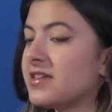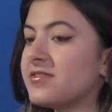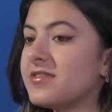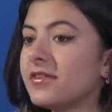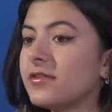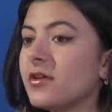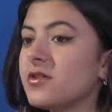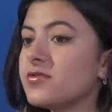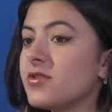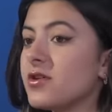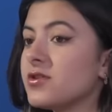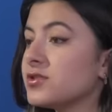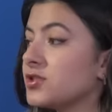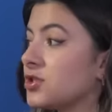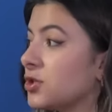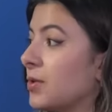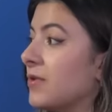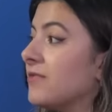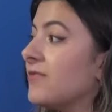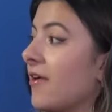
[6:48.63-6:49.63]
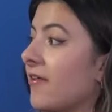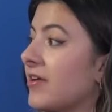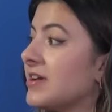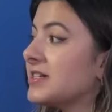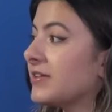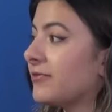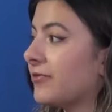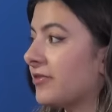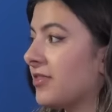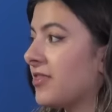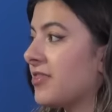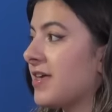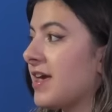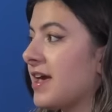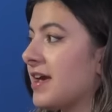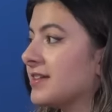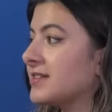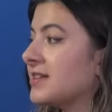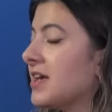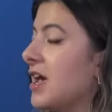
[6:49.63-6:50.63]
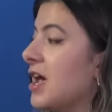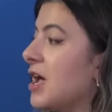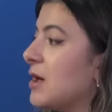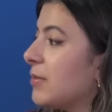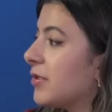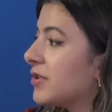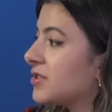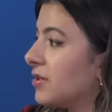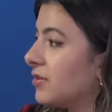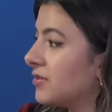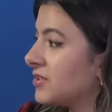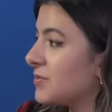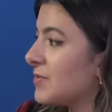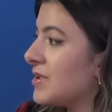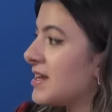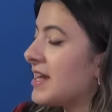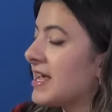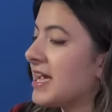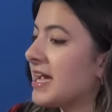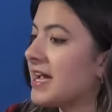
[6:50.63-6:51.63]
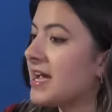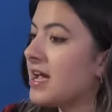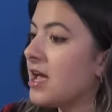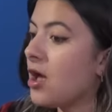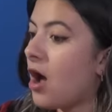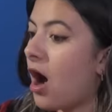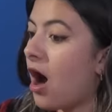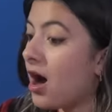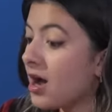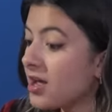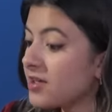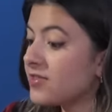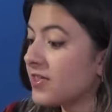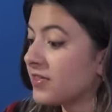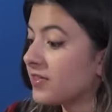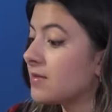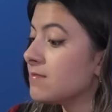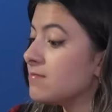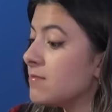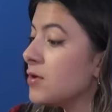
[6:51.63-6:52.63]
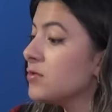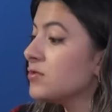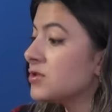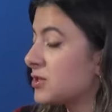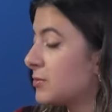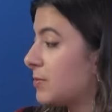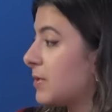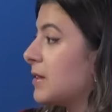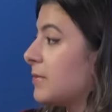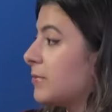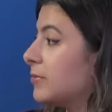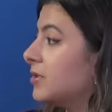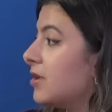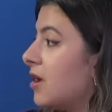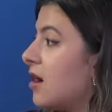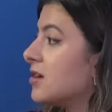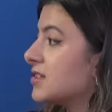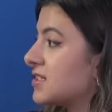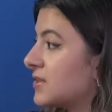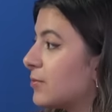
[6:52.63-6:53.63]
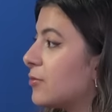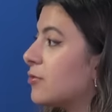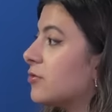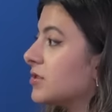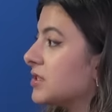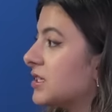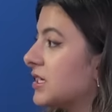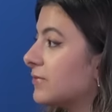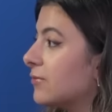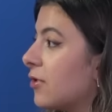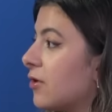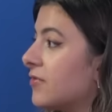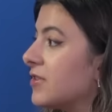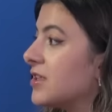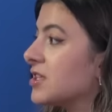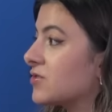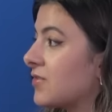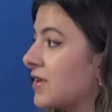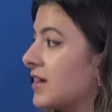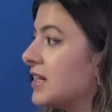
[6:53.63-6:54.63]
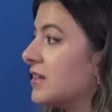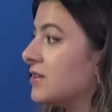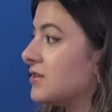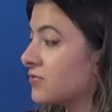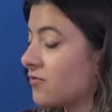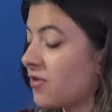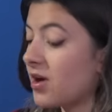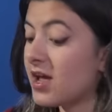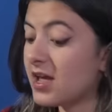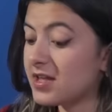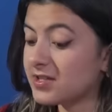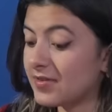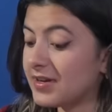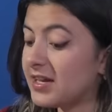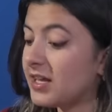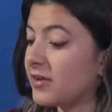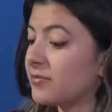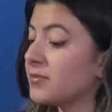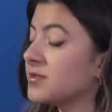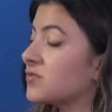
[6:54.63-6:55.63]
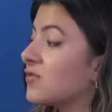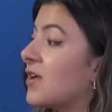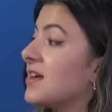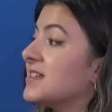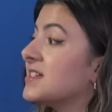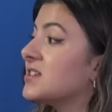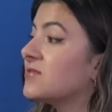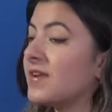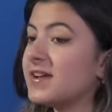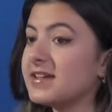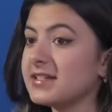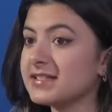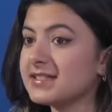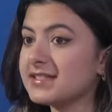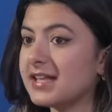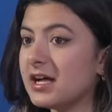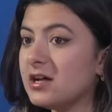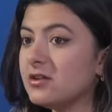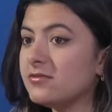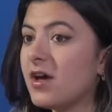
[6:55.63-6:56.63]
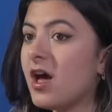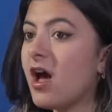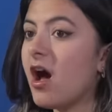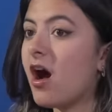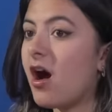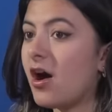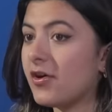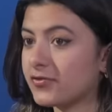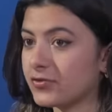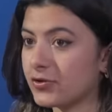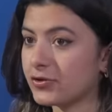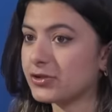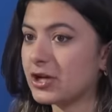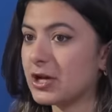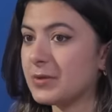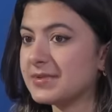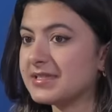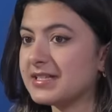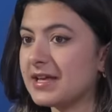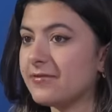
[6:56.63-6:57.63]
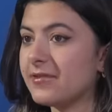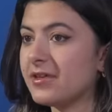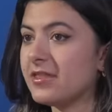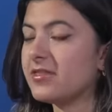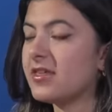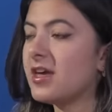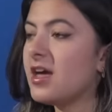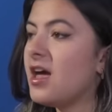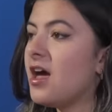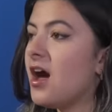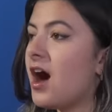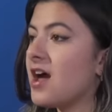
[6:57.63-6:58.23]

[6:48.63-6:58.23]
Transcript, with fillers: I think that those two are very different things, because ultimately I think that most people are supportive of the Israelis, Israeli government's right to defend itself after October seventh.